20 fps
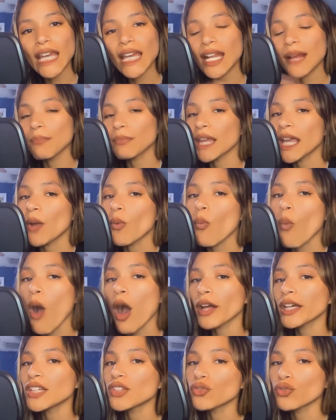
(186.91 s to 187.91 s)
and I'm like
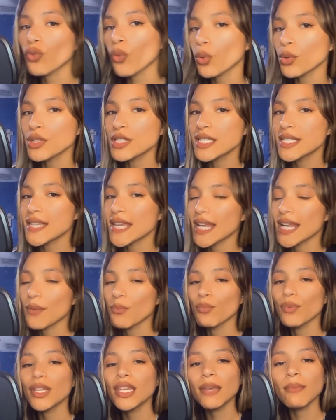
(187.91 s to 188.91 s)
walking towards it
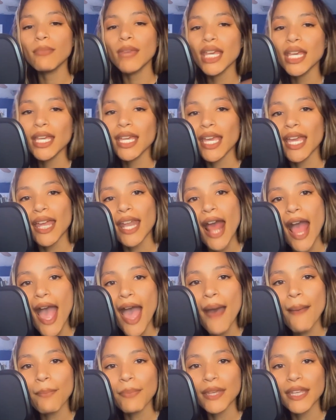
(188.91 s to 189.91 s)
and really making it
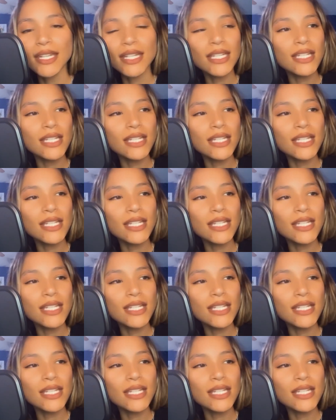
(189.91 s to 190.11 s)
happen.